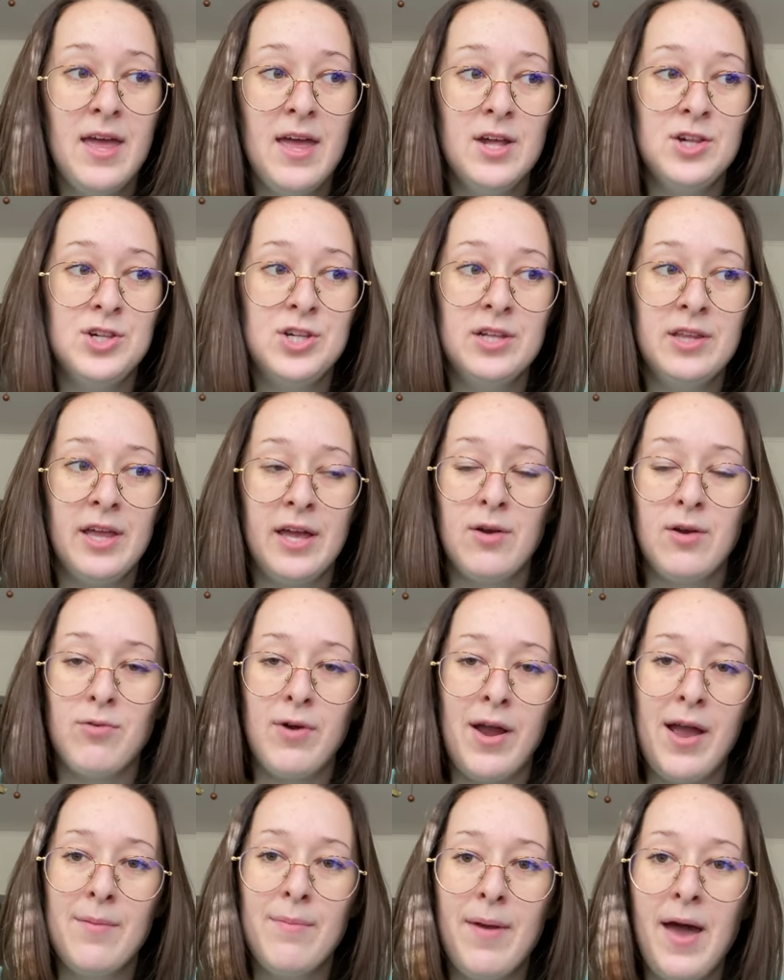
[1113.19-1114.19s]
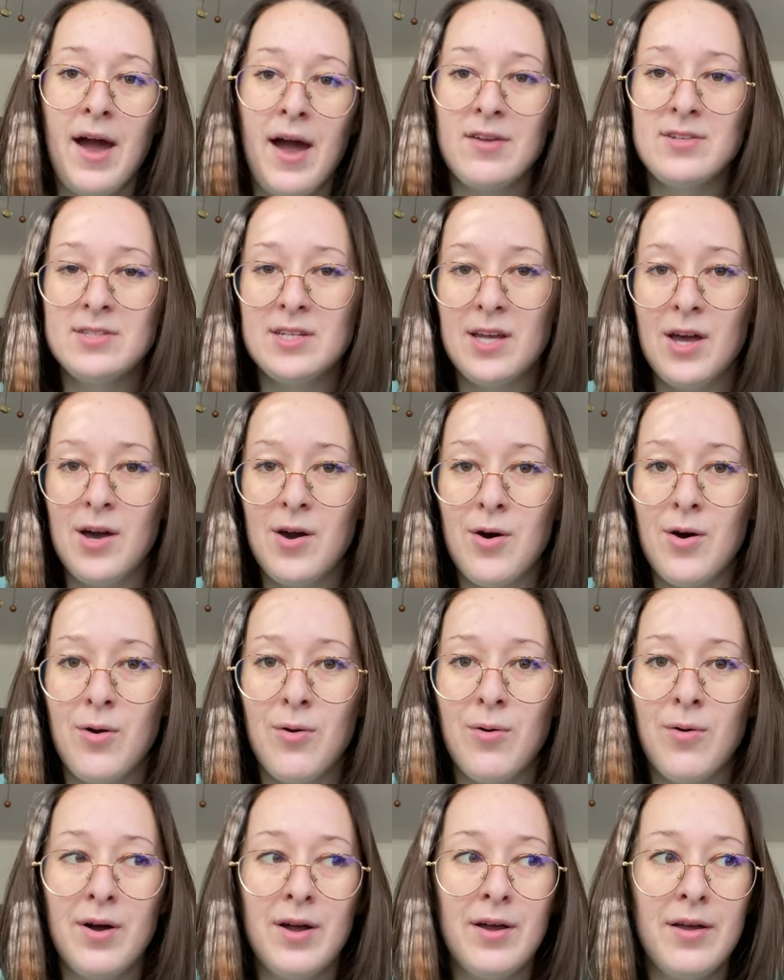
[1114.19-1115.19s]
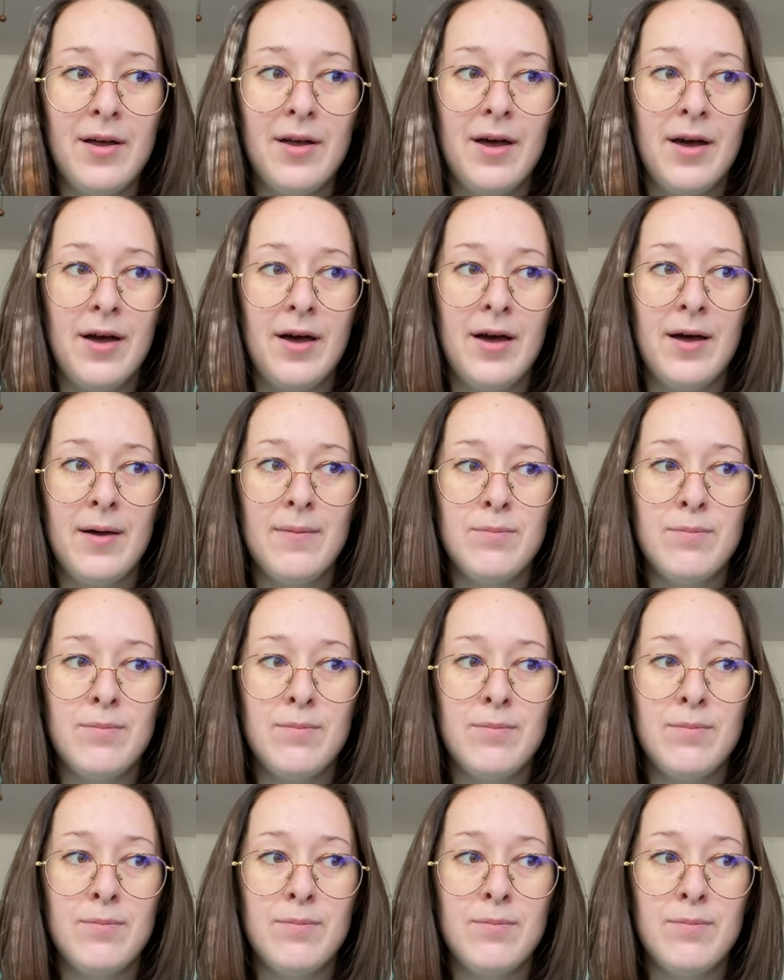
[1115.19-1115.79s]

she like ran back to go uh,